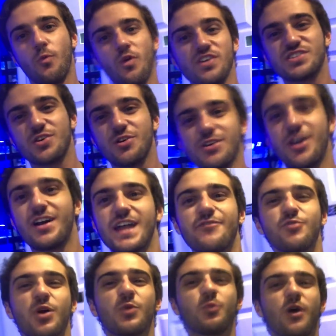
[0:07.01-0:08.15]
What's going on
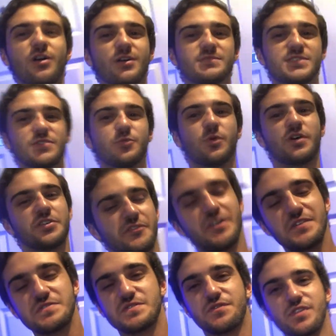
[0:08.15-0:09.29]
everyone? Welcome to World of
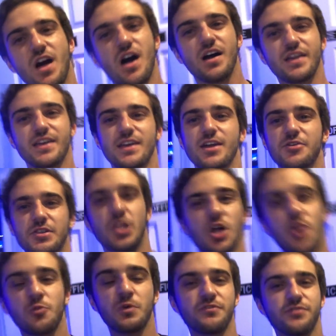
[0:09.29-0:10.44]
Reefs vlog here in
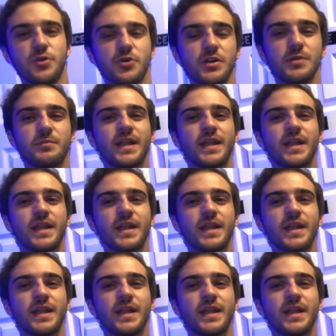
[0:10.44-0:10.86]
Longwood, Florida.